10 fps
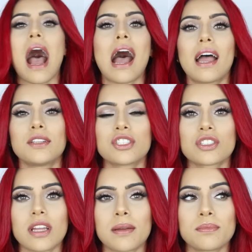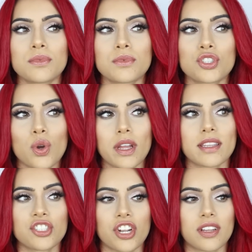I just am
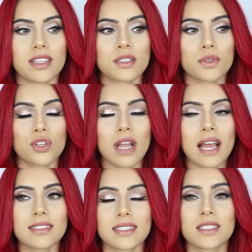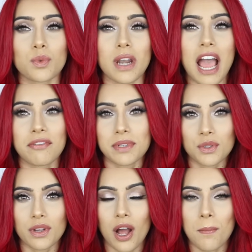sharing this with you guys. This is what I've been
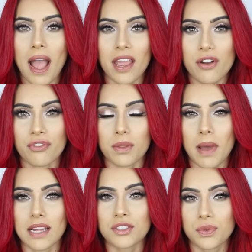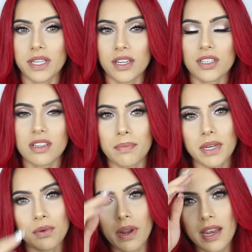doing on my hair for the past 3 years. I've
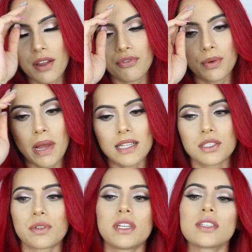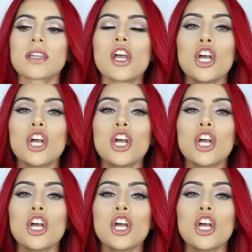been a redhead for the past 3 years.